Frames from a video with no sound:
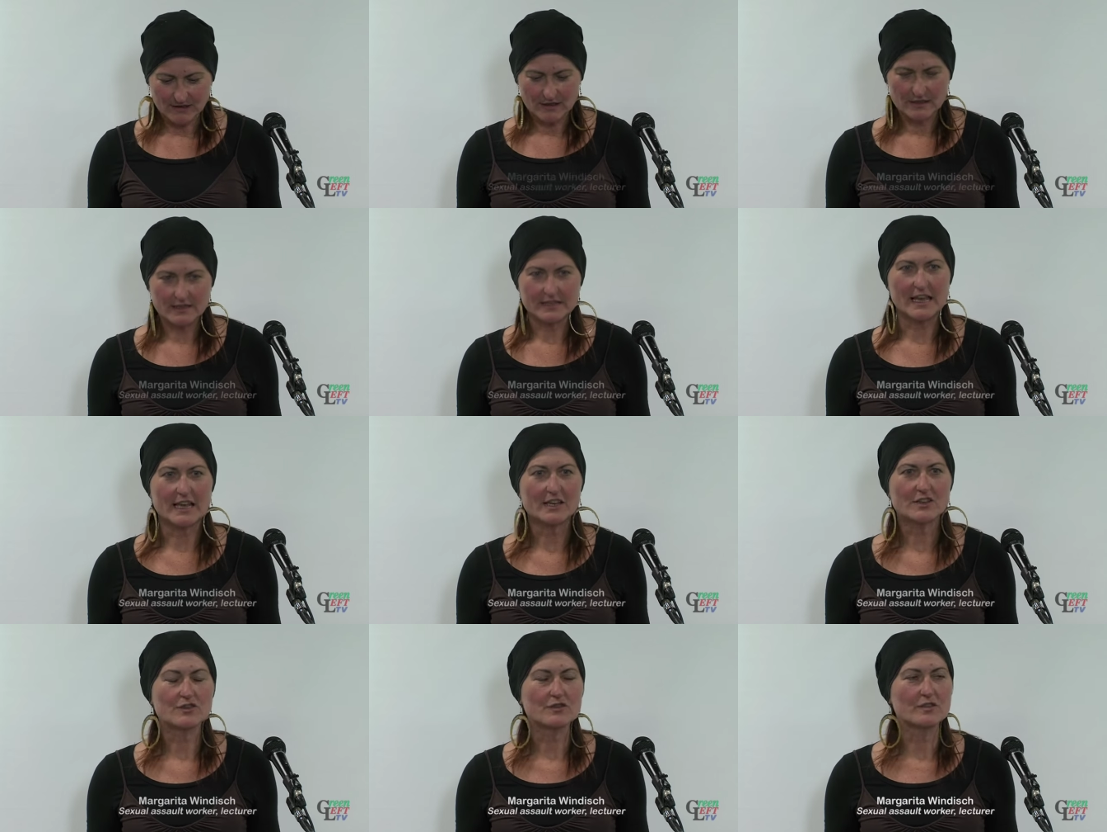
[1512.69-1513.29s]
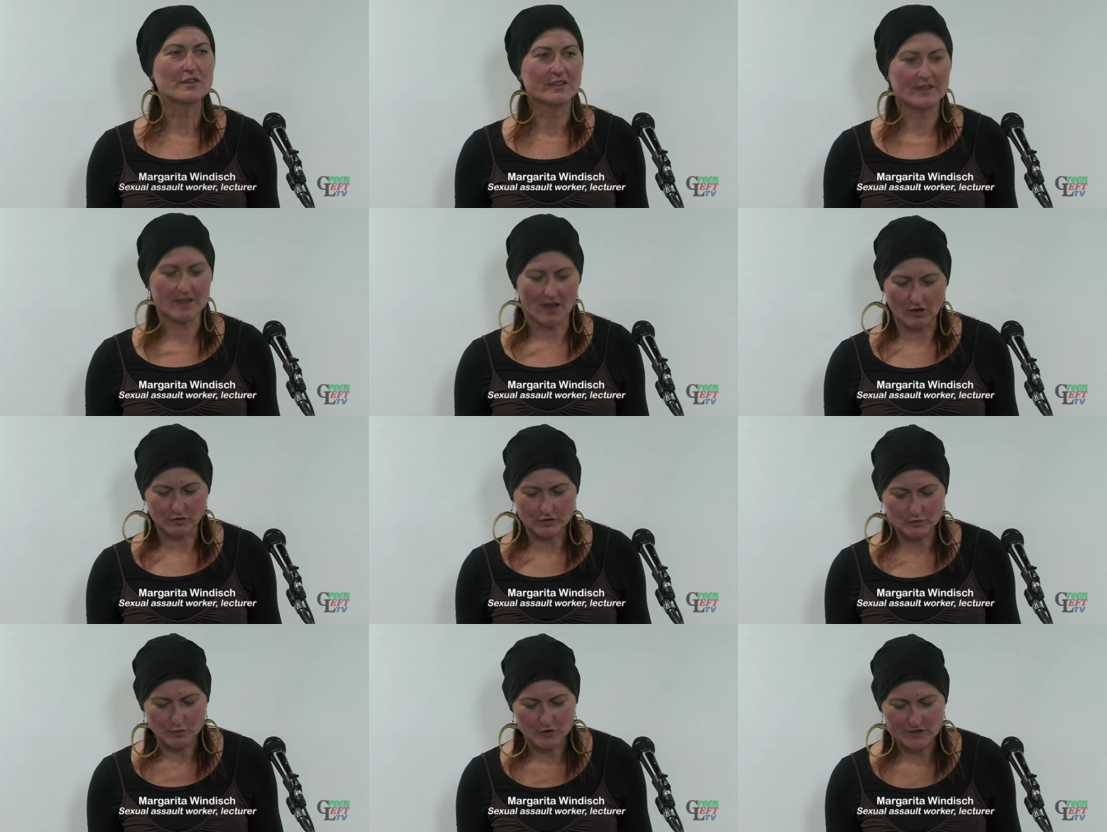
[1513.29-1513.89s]
sexual
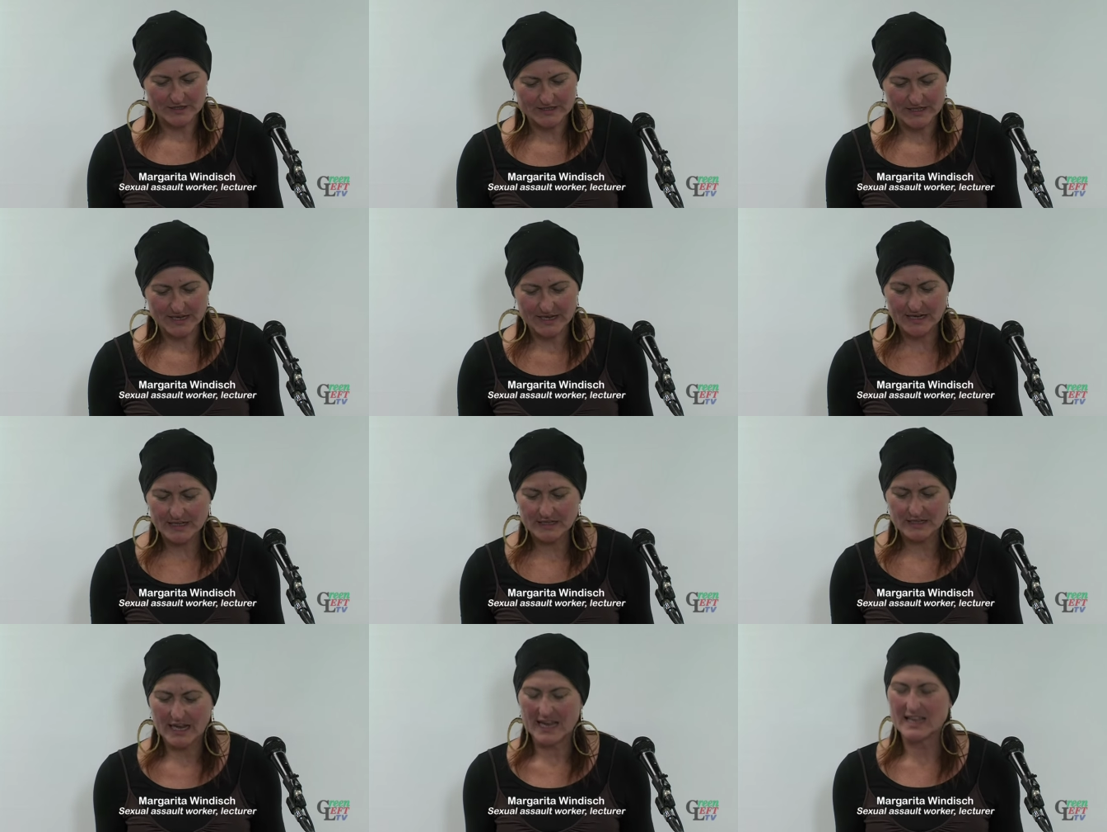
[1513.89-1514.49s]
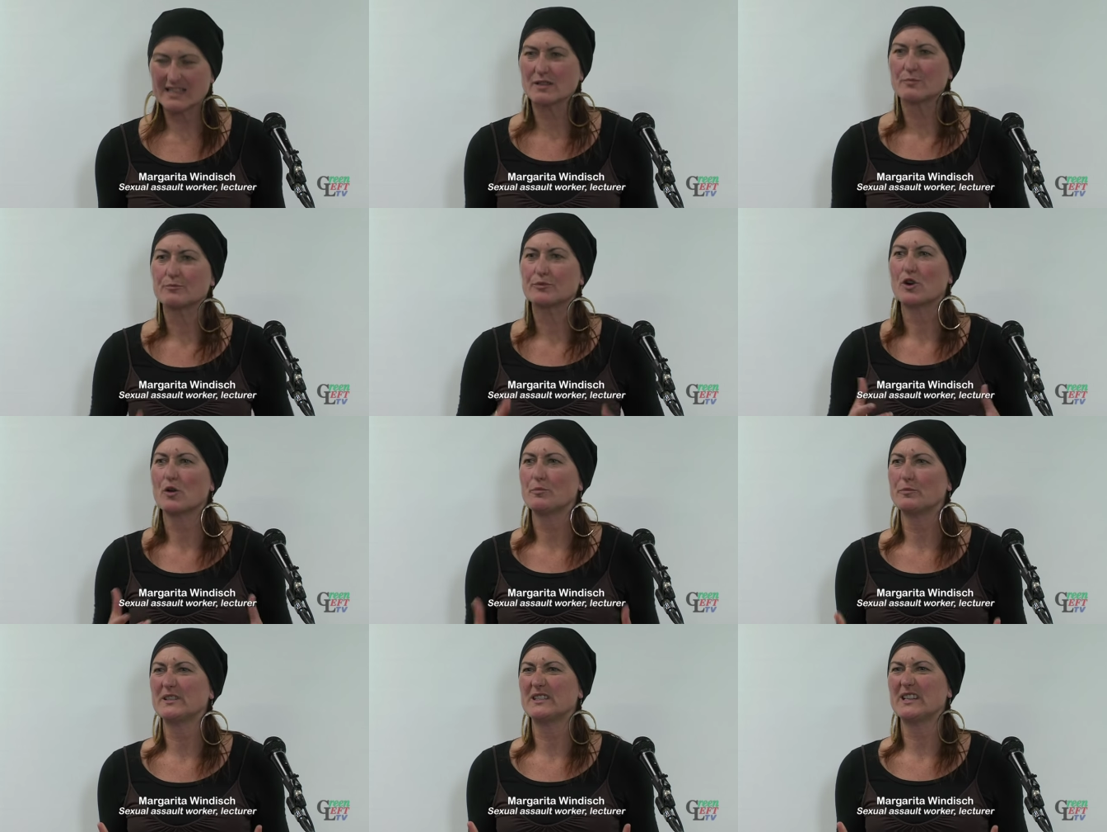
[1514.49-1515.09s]
assault was seen as a
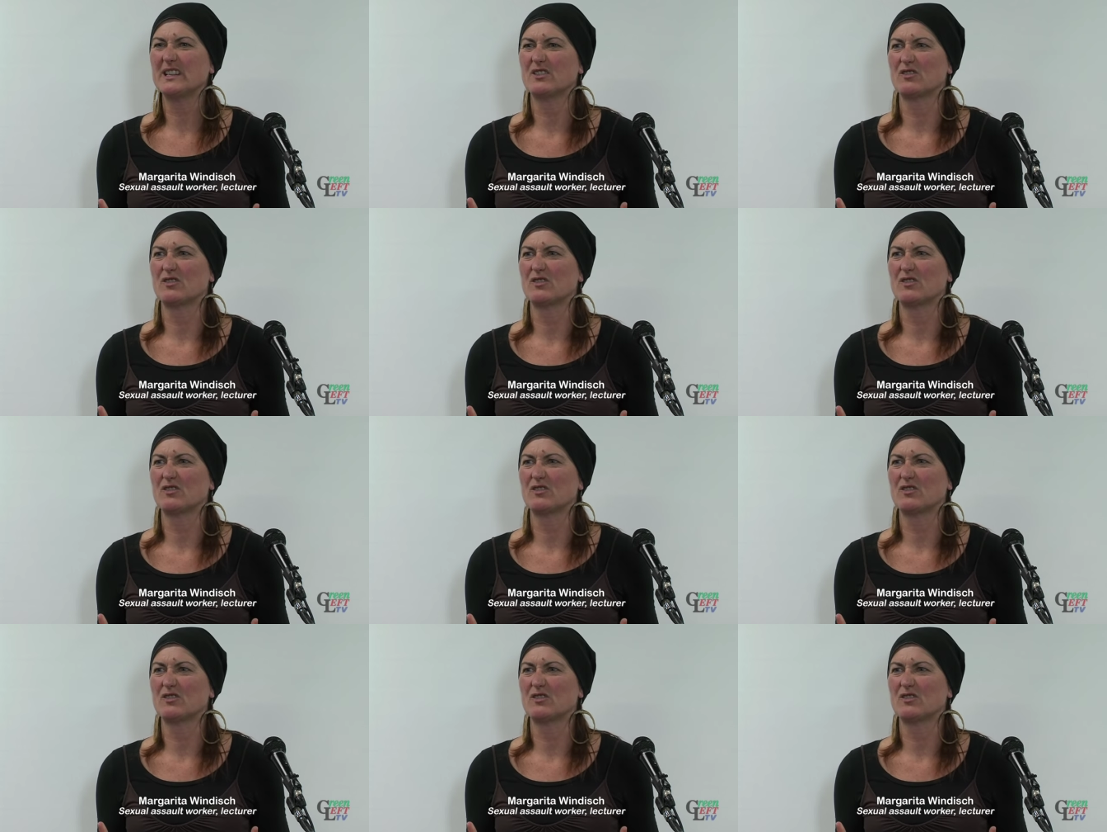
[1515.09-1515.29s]
property